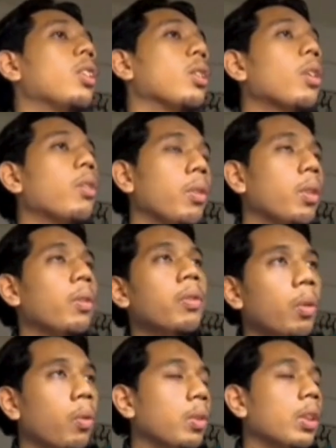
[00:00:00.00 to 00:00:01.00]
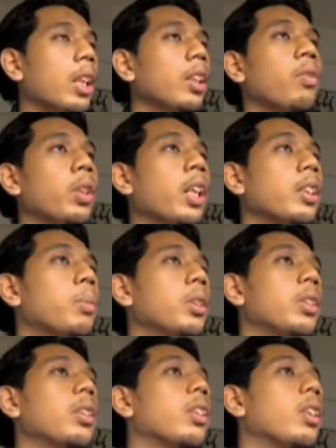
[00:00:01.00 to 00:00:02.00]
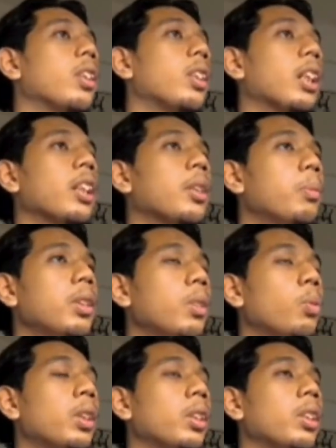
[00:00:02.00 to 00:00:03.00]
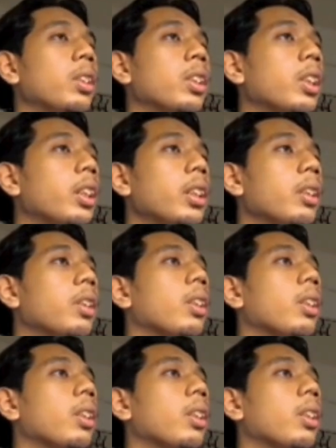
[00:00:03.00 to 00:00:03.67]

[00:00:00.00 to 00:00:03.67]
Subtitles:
Okay. Next, for the customer will create